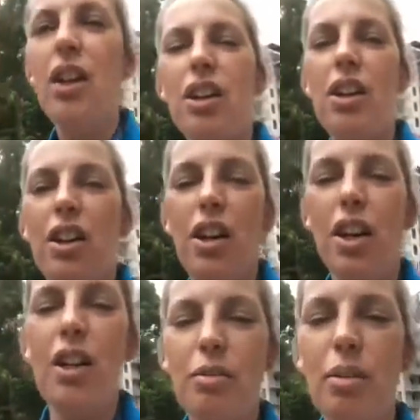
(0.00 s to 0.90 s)

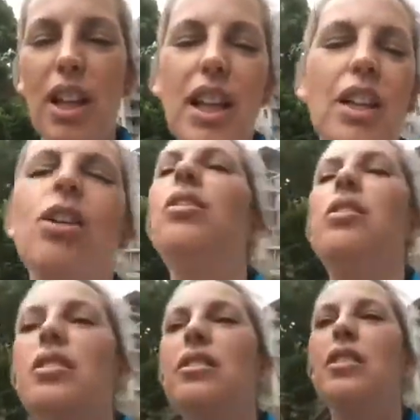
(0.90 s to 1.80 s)
are they
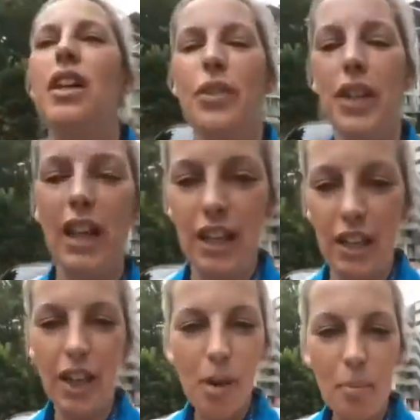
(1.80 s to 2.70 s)
called? I forget it.
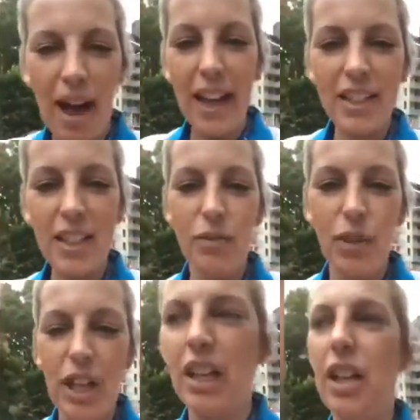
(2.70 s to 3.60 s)
My
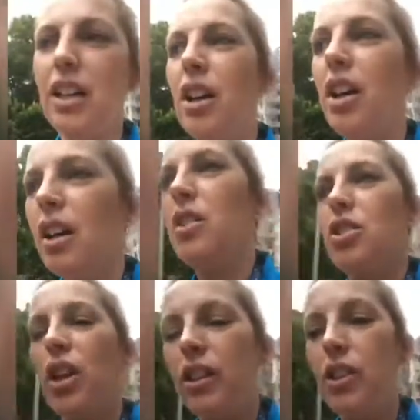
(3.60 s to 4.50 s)
activewear.
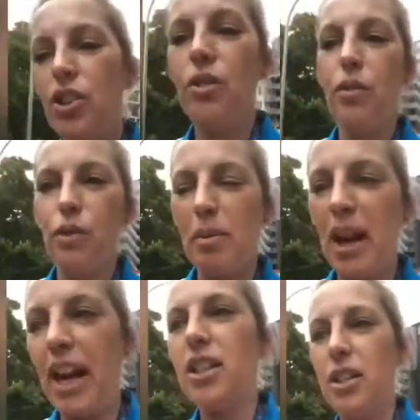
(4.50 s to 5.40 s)
Totally should have worn my
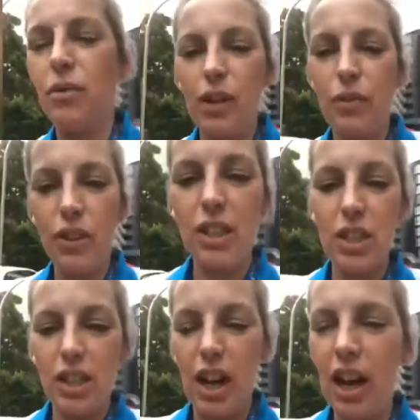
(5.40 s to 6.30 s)
activewear for this
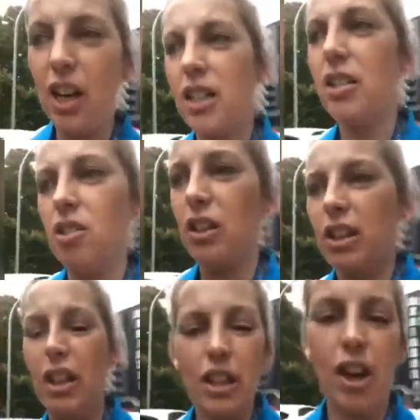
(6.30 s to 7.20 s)
today. I did not
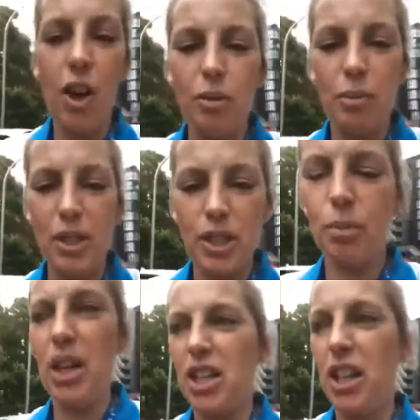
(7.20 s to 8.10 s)
think I would be
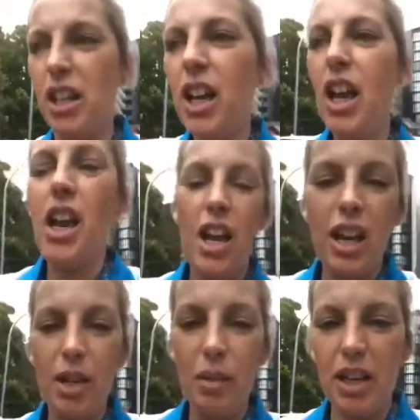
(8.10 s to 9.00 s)
sweating
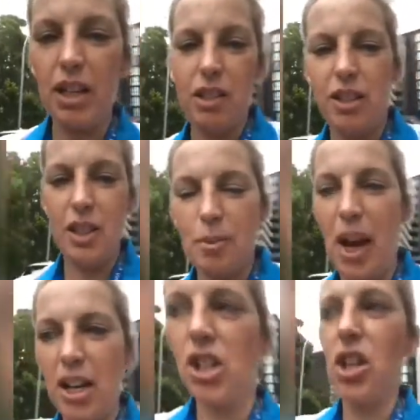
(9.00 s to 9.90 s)
anywhere near this
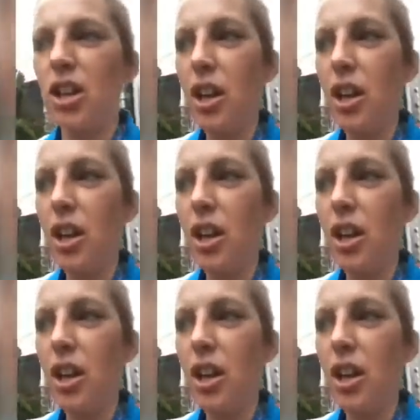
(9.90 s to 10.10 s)
much.